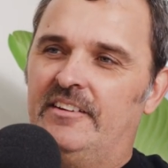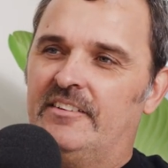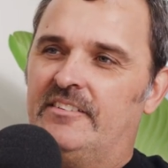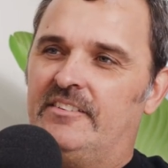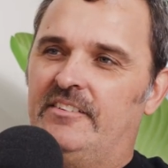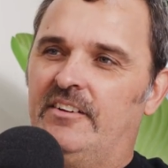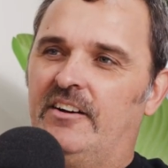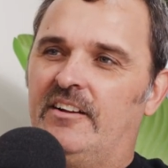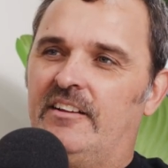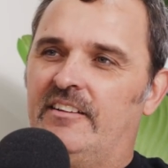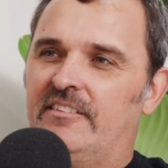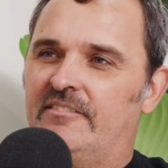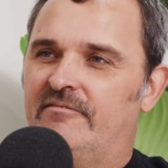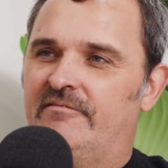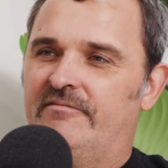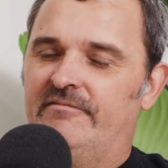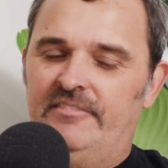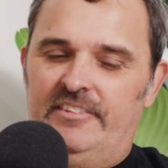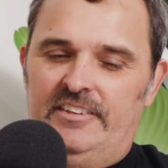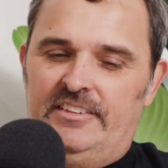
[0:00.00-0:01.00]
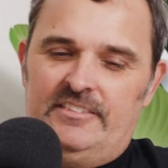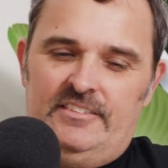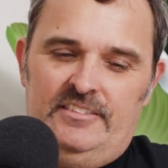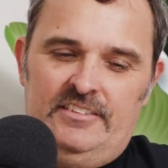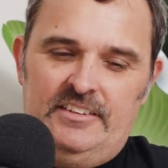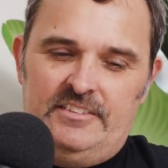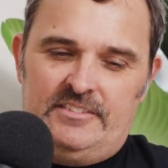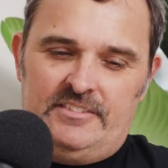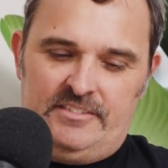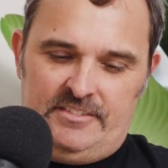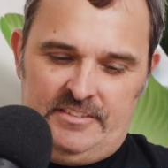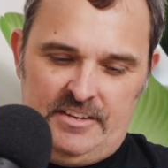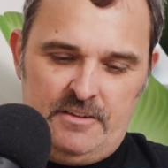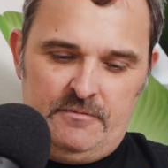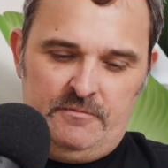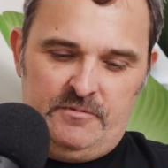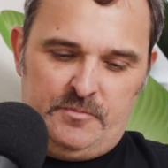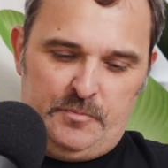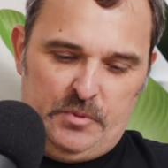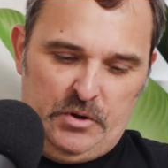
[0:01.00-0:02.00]
It's not
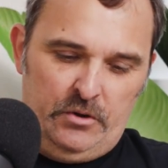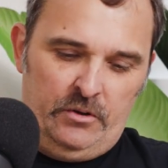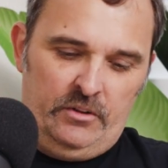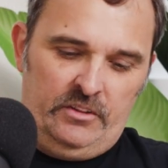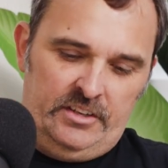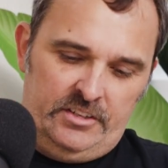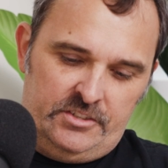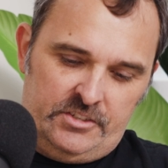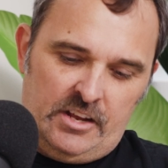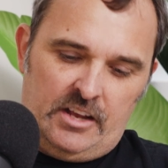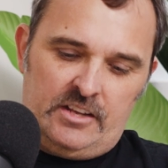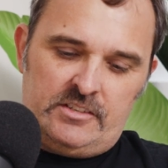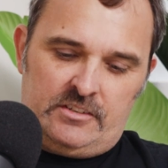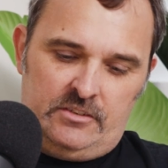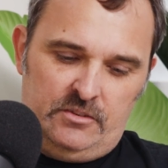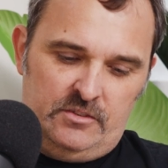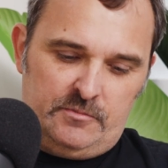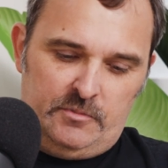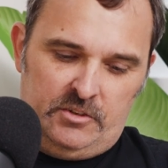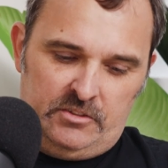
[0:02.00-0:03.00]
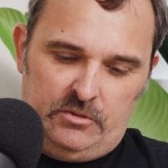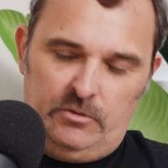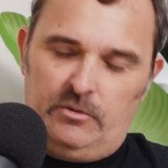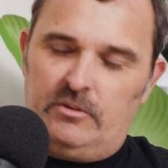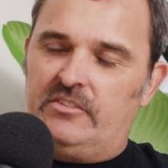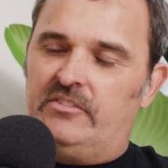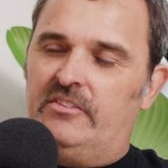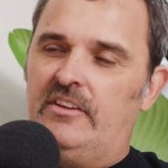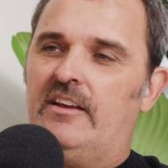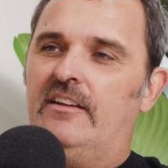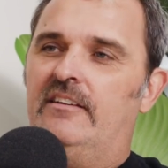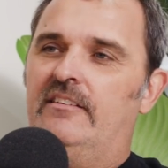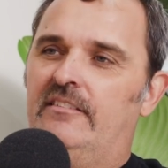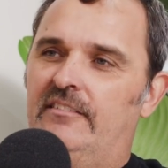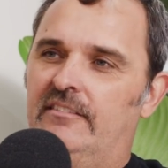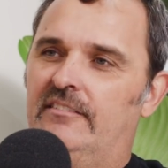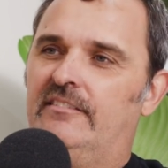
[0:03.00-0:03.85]
it's purely just because my daughter said,